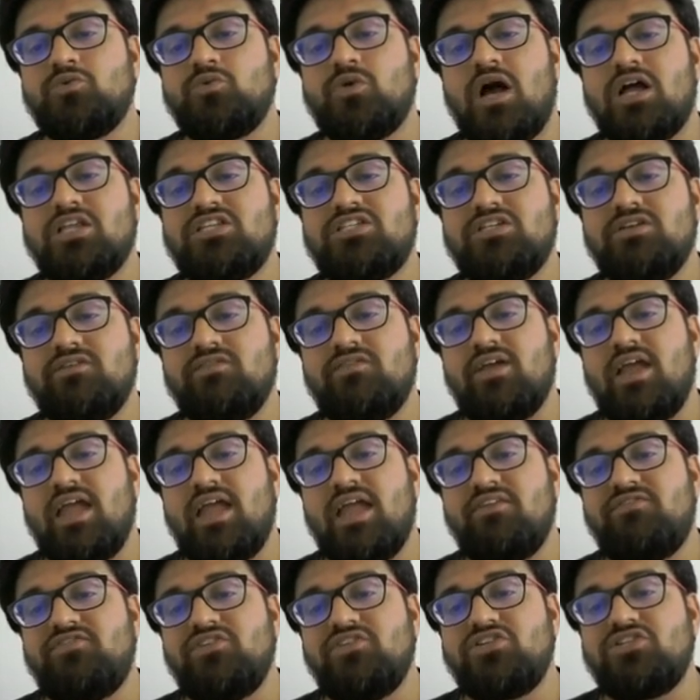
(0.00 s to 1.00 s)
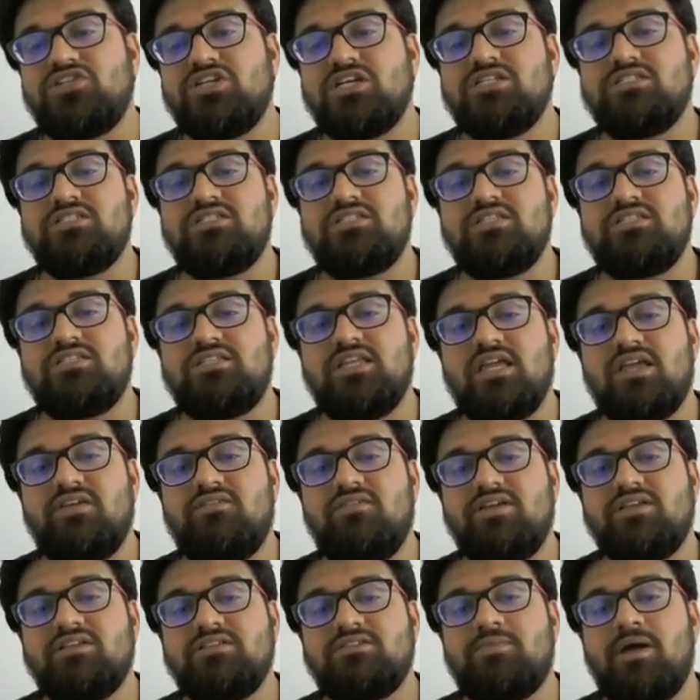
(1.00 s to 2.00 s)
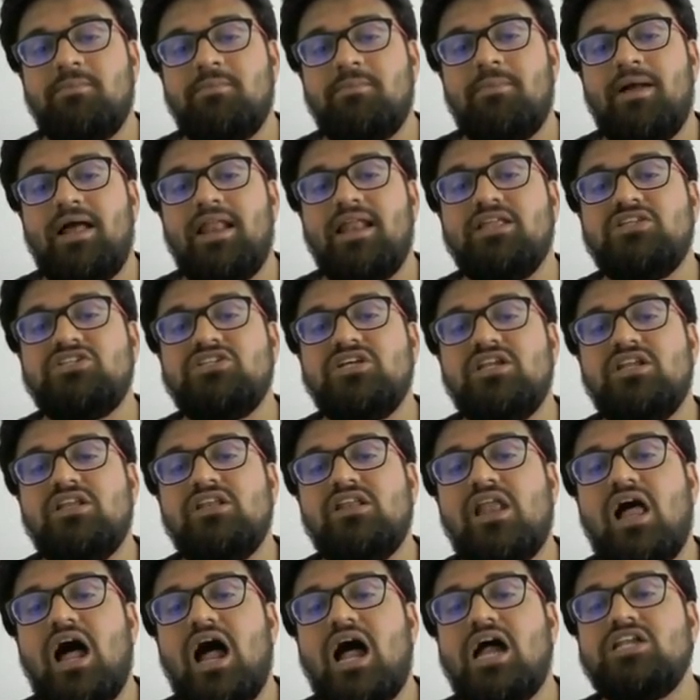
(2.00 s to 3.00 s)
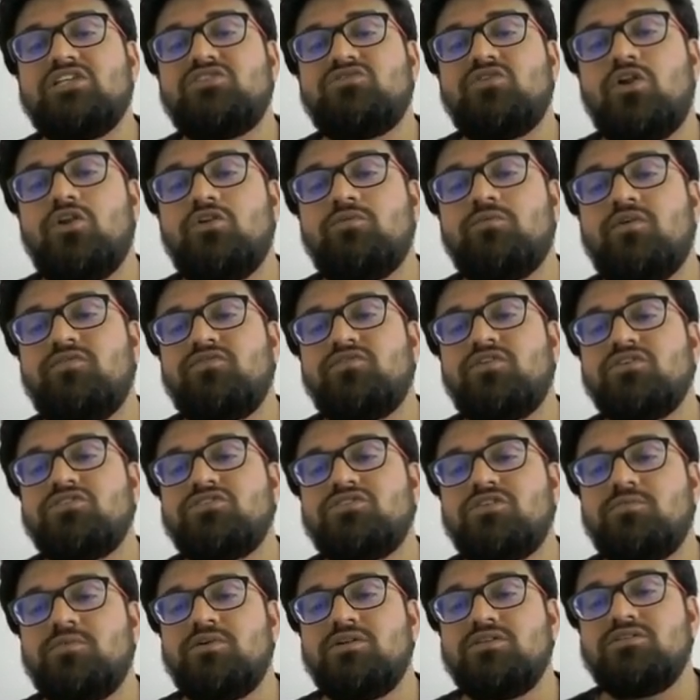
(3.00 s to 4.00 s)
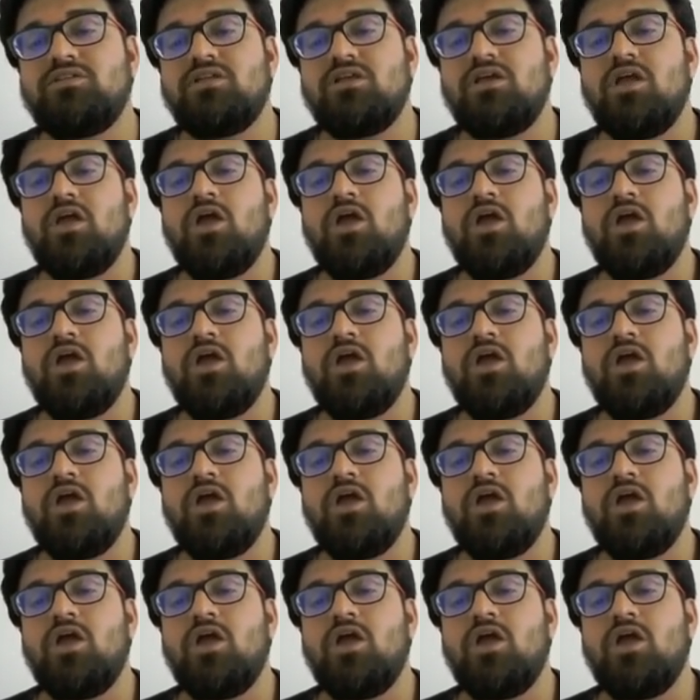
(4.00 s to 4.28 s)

to achieve efficiency savings by managing large volume of customers,